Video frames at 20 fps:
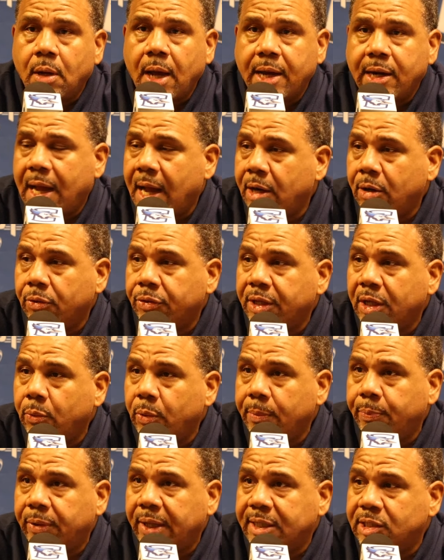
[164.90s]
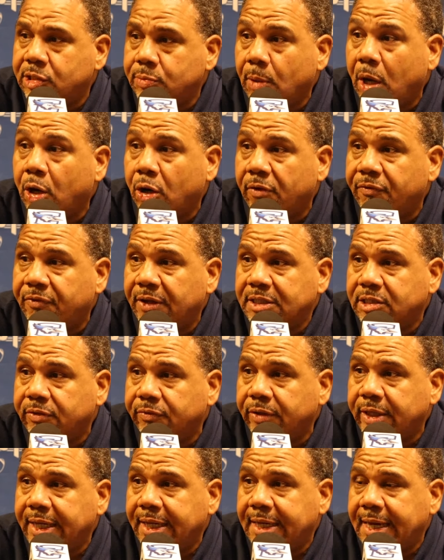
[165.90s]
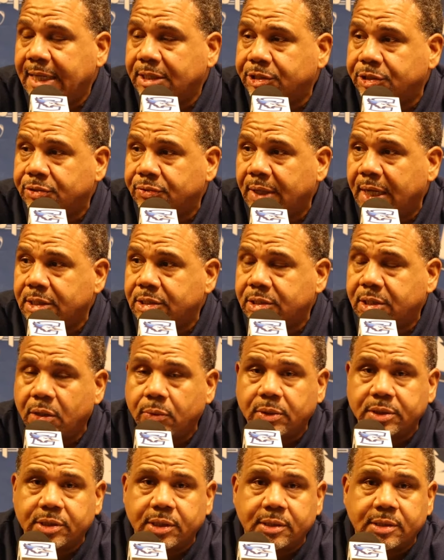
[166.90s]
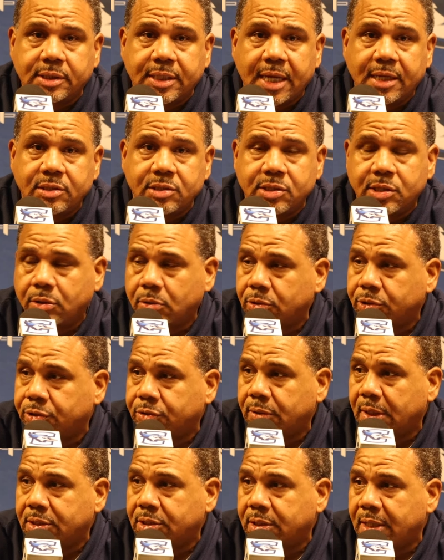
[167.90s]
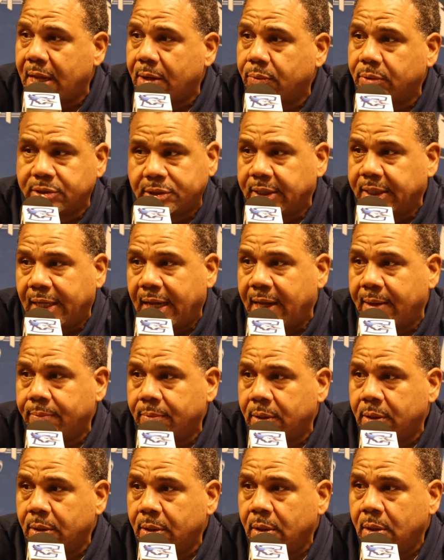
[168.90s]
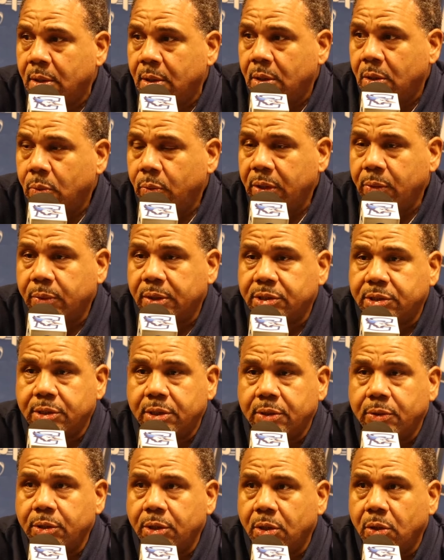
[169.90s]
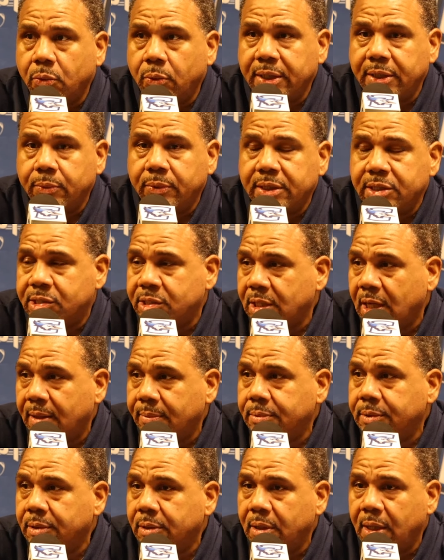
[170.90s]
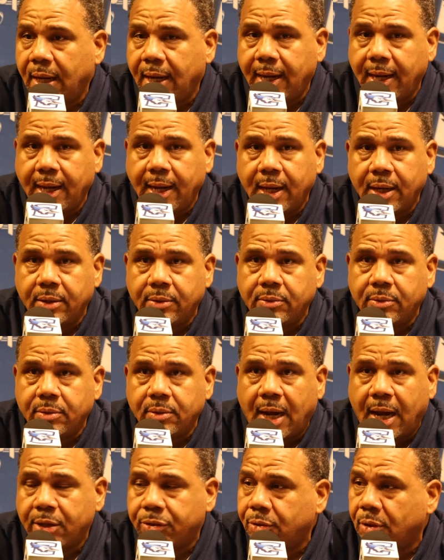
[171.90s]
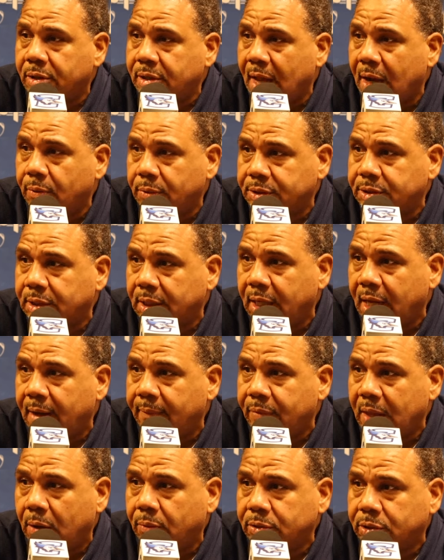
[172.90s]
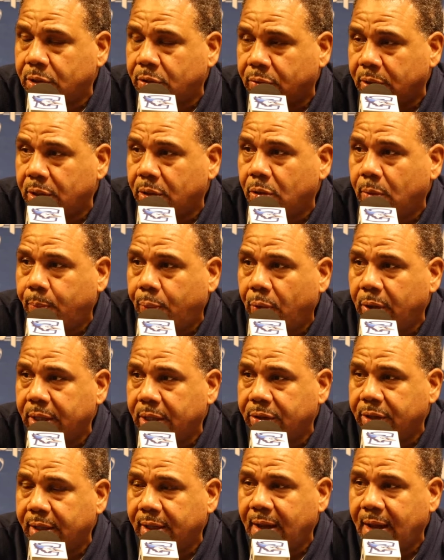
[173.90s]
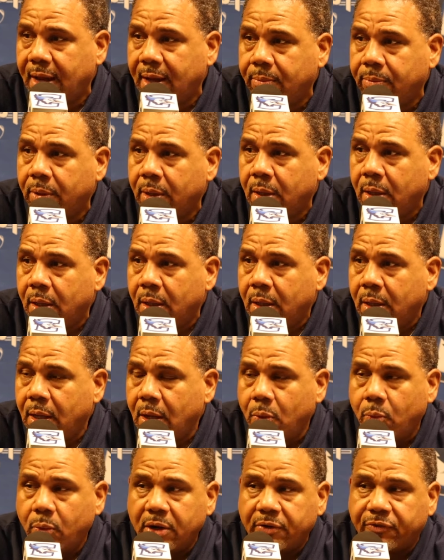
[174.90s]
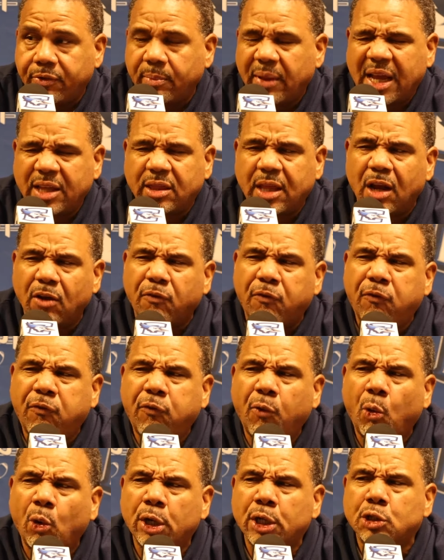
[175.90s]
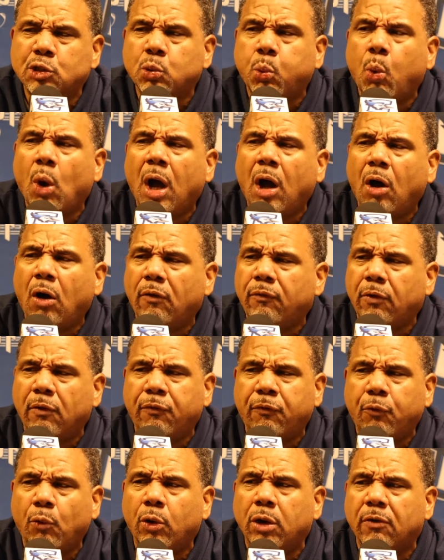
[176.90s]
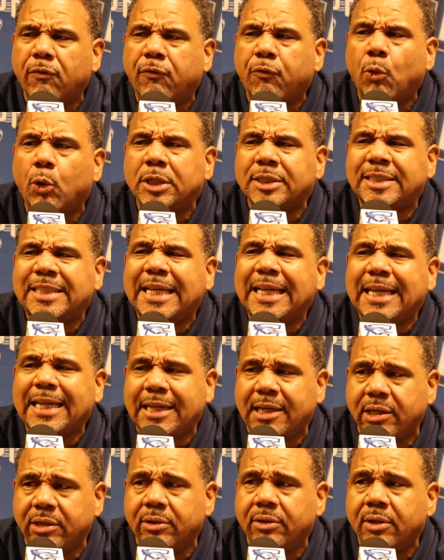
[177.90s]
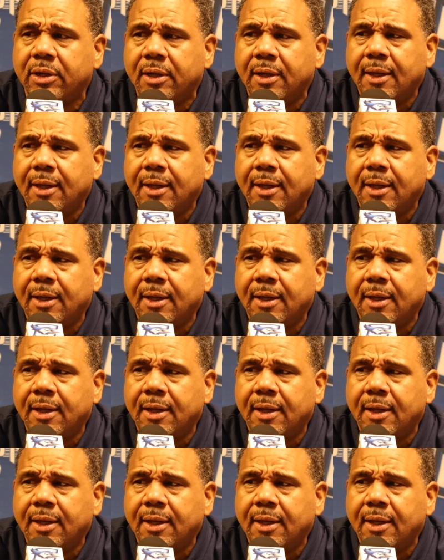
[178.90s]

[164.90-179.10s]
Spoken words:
I don't think we played smart offensively in that stretch. There was a 10-0 stretch that was the game. We went to we subbed, and I thought that was the game. That was a critical point of the game. It went from, I think, 4-12 or 4-14.